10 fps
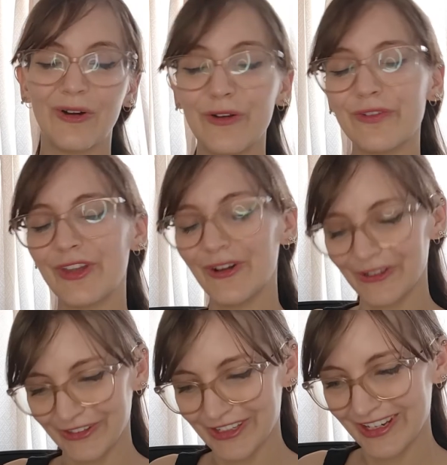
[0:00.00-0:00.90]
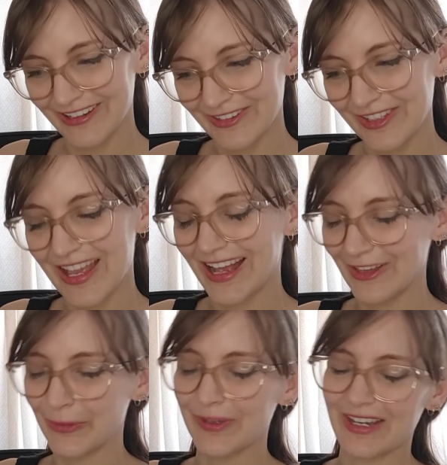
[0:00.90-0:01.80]
over the holidays
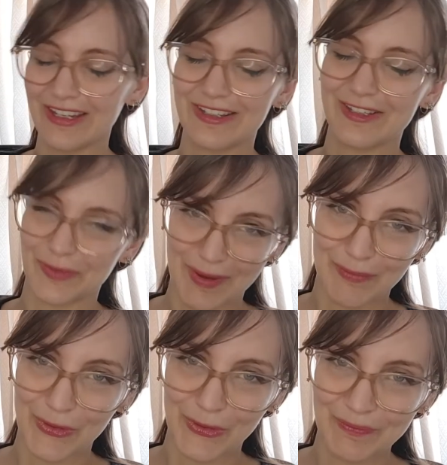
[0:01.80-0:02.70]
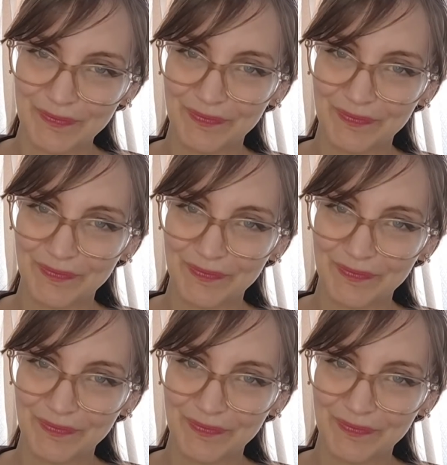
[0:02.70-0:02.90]
as we tend to sweat more.